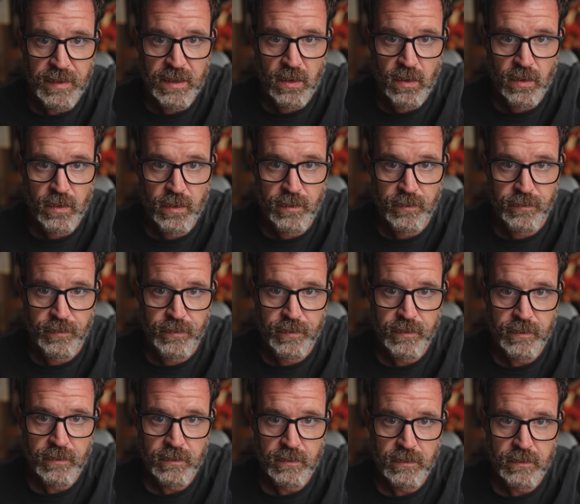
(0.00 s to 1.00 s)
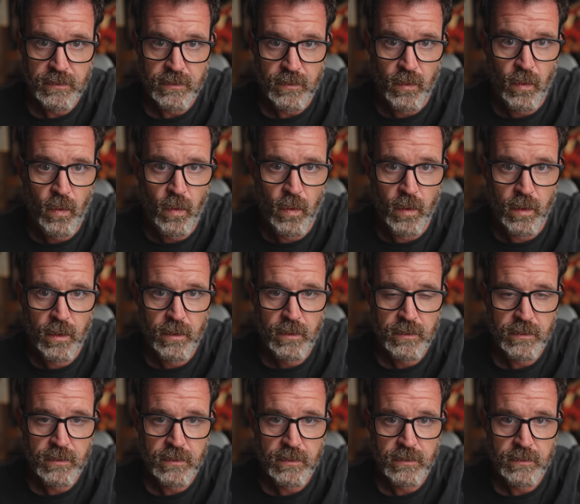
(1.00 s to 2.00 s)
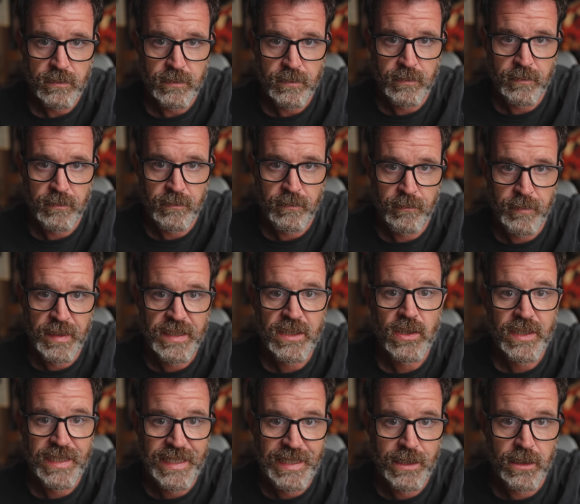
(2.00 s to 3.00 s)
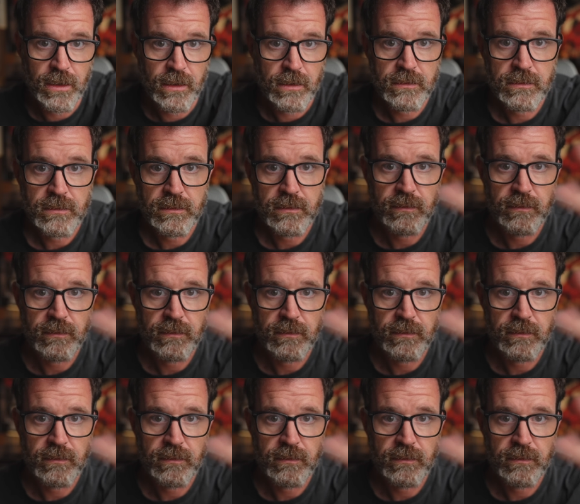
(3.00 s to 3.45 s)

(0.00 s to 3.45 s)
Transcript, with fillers: Middle Earth or middle ear.